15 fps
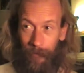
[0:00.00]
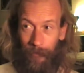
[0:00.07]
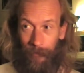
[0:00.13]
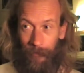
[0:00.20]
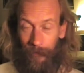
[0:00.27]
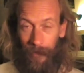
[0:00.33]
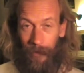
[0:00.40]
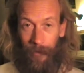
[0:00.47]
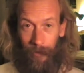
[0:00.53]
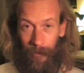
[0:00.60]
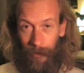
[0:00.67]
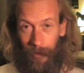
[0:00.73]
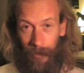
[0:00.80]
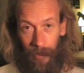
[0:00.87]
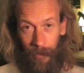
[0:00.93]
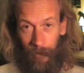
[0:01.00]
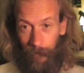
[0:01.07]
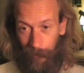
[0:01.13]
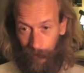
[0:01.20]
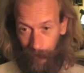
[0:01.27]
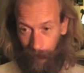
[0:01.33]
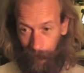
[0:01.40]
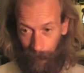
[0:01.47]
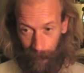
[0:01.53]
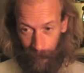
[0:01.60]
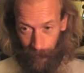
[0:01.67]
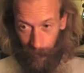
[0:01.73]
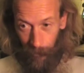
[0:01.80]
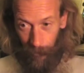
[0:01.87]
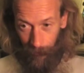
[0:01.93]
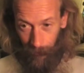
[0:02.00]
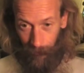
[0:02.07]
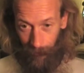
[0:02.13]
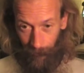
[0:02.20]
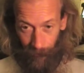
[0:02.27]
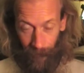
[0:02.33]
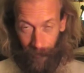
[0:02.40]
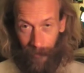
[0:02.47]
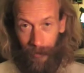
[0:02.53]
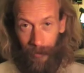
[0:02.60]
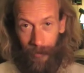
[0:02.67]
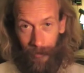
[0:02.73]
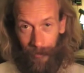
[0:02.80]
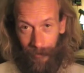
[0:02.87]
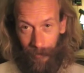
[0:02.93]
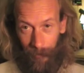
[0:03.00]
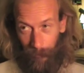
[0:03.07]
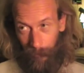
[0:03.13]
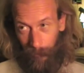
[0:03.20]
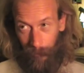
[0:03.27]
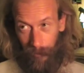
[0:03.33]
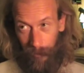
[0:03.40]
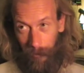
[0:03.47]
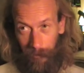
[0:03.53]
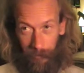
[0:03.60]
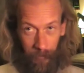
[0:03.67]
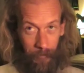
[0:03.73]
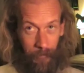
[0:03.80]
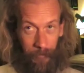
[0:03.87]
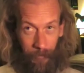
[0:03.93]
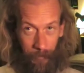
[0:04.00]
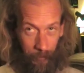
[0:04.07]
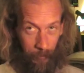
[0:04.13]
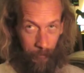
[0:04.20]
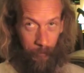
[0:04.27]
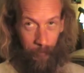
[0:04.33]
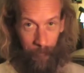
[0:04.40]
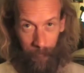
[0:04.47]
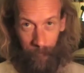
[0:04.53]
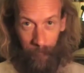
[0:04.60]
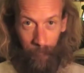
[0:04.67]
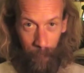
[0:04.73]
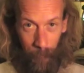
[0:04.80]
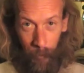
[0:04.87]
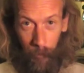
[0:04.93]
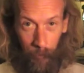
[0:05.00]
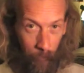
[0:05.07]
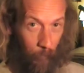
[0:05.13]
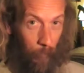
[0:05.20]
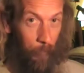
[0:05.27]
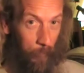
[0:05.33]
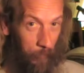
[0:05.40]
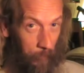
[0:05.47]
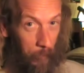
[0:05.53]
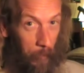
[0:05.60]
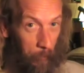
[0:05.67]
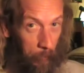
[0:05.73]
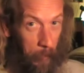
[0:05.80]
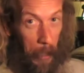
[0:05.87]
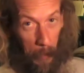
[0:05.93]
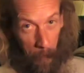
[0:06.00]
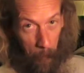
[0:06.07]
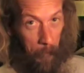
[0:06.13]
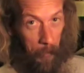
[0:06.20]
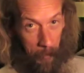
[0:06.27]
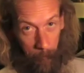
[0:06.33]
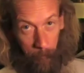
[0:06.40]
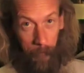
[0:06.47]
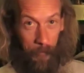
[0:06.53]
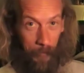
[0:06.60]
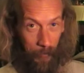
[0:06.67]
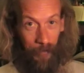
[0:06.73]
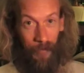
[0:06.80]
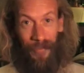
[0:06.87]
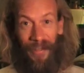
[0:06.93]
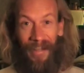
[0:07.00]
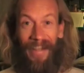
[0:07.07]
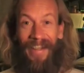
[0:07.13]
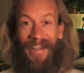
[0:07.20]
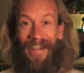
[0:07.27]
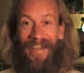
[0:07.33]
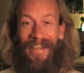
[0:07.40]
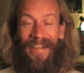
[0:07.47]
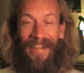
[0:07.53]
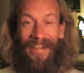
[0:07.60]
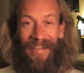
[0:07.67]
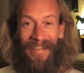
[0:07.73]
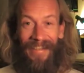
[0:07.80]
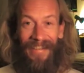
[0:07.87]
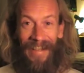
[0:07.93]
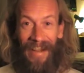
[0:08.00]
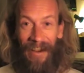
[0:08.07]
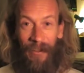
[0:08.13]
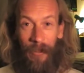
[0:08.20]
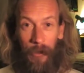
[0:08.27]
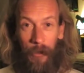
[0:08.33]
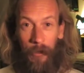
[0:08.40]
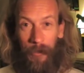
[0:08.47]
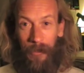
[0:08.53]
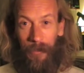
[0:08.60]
feel the love of God and think, well, God's obviously okay with it, because it's carried on.